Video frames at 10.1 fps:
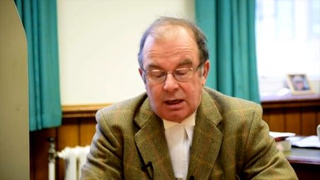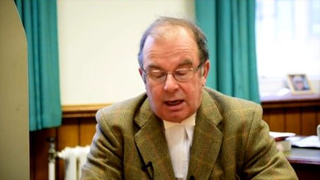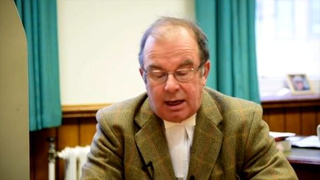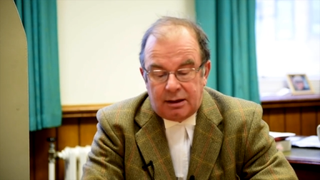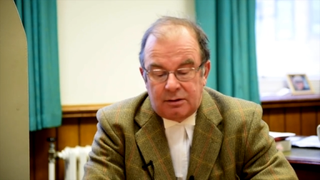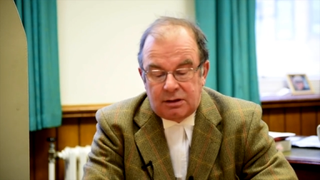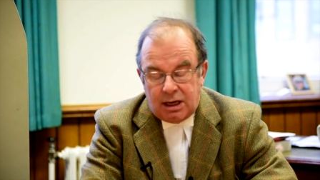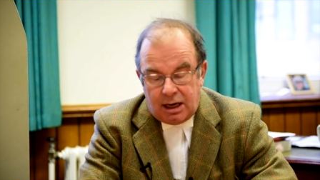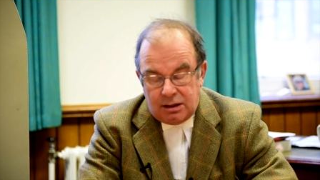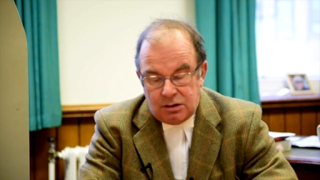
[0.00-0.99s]
can
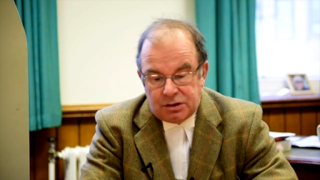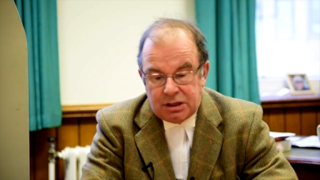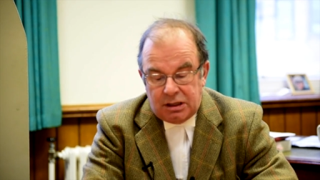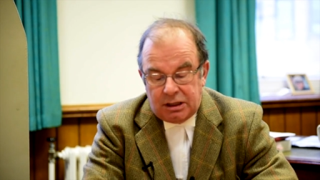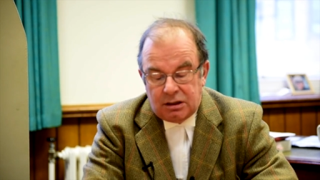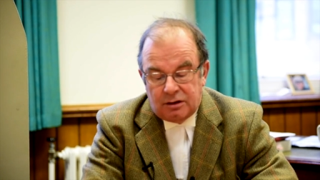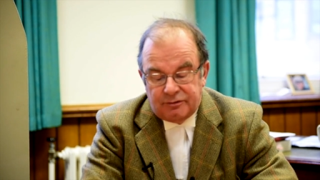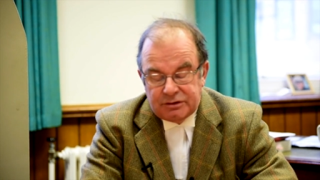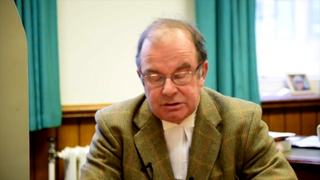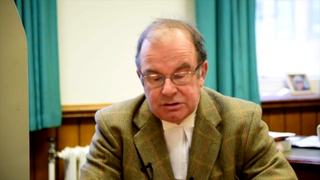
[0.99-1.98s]
gain not only
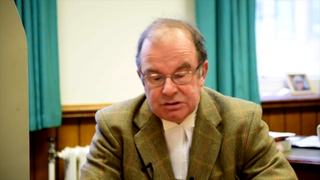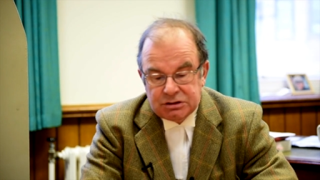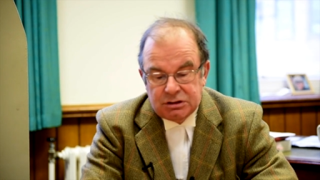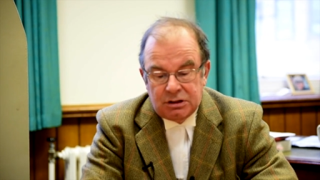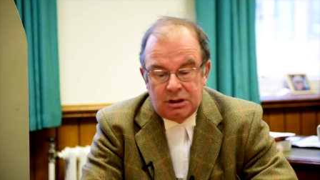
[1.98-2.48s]
confidence,